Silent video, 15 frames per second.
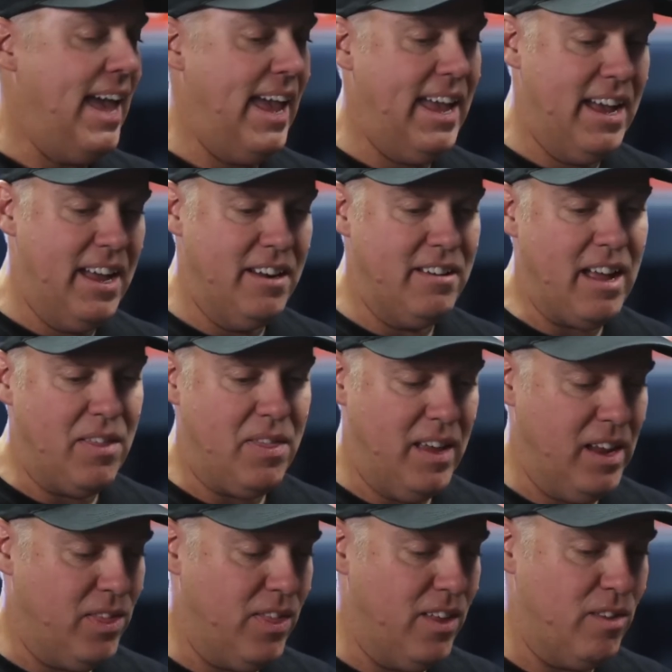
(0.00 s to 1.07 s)
And I
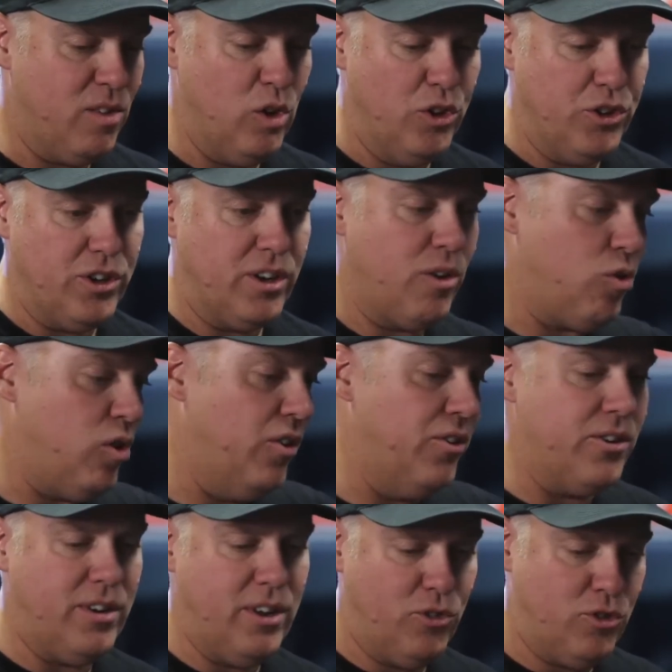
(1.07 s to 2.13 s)
think the
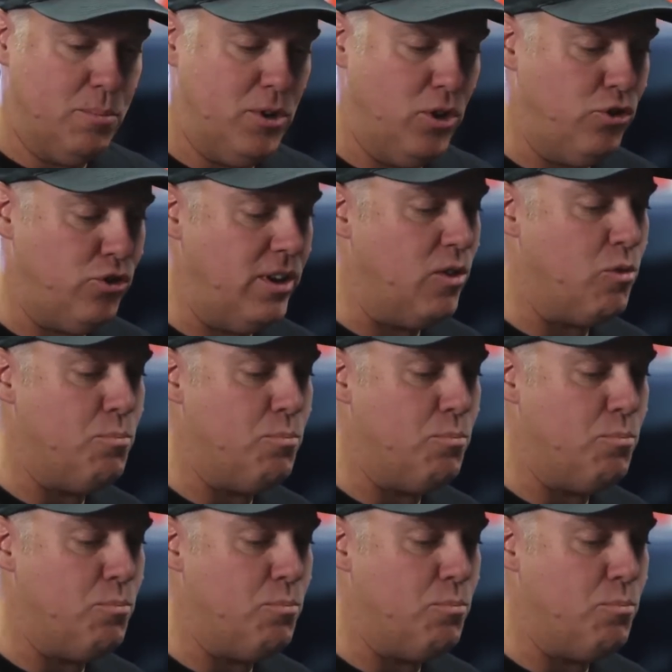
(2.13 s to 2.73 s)
cylinder-to-cylinder distribution is